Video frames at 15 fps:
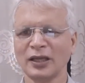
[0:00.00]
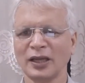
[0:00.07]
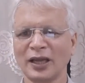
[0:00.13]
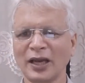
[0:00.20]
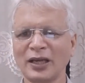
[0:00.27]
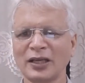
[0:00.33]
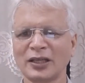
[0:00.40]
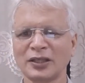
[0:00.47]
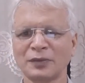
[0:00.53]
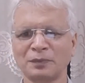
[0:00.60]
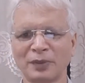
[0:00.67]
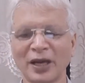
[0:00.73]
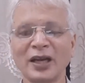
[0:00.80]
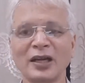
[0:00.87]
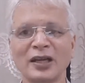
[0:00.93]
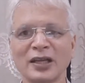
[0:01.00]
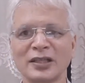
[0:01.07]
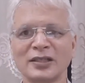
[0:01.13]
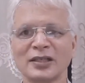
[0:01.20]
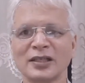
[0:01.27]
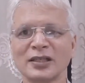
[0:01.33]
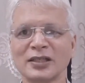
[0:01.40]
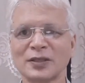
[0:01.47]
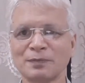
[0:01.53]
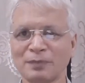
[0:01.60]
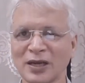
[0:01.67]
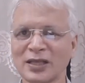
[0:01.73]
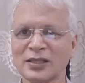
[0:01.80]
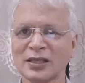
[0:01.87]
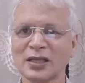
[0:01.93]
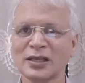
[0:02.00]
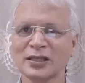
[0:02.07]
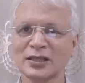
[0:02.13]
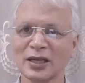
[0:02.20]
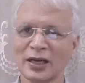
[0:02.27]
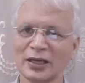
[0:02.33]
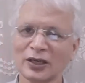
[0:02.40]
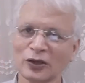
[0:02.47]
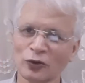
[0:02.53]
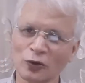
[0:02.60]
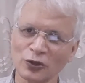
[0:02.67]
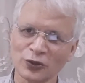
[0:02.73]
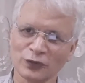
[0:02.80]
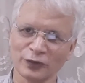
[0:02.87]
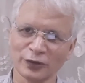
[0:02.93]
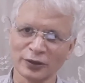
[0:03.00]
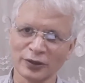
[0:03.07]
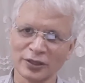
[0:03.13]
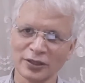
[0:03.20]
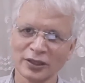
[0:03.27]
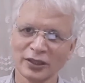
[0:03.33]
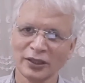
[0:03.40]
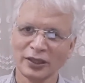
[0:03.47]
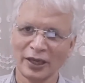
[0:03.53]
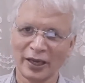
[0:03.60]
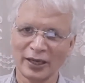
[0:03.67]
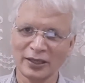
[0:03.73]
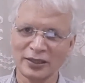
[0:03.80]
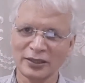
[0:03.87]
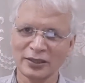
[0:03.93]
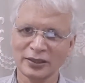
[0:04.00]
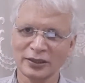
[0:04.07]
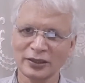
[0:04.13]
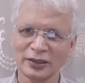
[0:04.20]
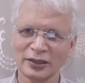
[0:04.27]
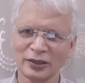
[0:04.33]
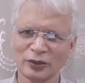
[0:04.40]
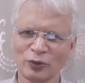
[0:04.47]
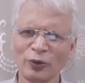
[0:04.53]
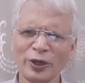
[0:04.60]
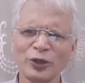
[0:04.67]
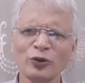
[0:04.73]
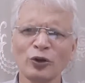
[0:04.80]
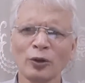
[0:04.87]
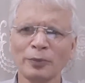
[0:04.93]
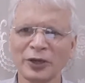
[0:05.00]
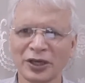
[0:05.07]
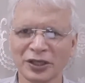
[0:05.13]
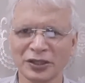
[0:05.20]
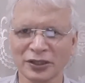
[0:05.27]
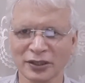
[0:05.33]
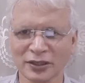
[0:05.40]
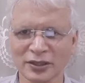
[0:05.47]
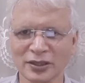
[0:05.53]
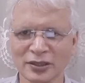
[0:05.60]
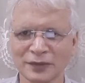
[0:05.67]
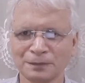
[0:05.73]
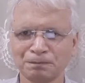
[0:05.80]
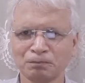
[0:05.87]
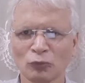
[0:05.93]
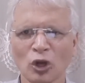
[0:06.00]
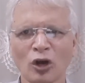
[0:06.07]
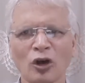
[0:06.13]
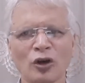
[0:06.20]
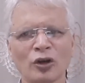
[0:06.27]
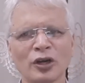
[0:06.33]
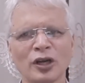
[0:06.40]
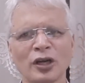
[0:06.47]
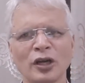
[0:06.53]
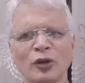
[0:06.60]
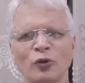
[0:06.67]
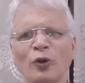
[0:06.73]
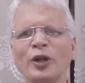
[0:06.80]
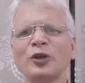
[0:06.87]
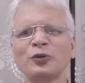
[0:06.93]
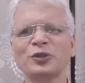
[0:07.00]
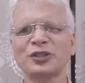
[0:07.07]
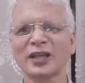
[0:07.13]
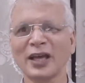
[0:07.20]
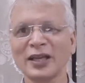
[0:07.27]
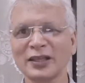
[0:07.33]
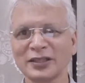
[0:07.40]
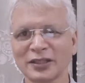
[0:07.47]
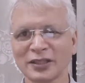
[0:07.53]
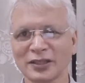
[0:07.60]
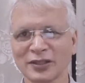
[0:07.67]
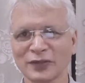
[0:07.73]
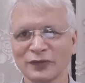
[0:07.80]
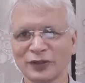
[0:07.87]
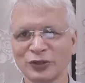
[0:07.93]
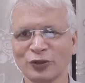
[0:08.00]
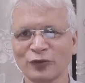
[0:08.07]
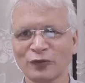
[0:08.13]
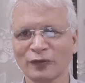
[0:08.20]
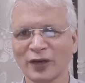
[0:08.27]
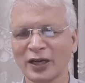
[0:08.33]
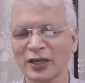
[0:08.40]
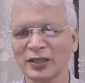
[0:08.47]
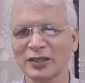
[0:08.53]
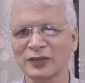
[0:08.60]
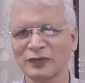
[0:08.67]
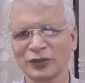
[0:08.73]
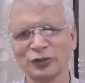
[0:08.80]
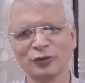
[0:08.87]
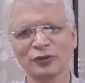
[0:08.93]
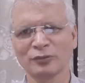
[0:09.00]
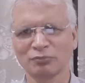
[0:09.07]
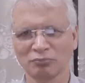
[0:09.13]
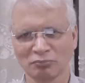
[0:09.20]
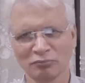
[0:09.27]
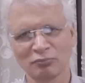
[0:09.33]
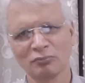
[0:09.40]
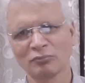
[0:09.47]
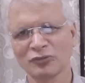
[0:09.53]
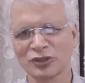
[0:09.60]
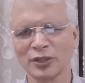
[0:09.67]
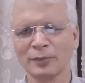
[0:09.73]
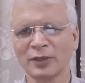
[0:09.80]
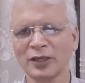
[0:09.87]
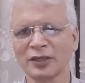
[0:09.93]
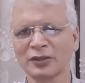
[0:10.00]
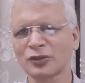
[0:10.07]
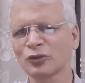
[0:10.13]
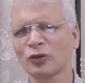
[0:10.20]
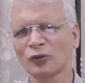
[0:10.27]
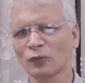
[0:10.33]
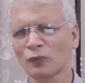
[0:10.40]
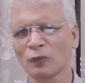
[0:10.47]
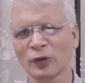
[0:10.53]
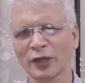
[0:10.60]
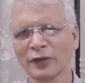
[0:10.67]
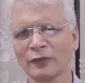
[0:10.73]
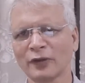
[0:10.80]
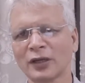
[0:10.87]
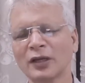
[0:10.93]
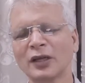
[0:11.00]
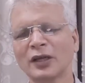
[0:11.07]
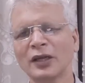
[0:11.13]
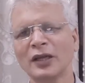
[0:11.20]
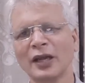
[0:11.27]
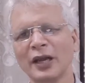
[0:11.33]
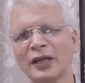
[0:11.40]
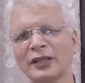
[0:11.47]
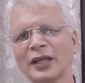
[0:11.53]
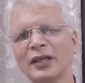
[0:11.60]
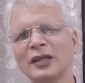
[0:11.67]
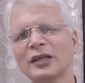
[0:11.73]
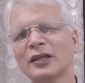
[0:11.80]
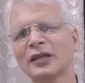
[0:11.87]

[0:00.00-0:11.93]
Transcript: Get brain teasers, puzzles and crosswords, and go into competitions or go into challenges with your friends, with your siblings or whatever, and then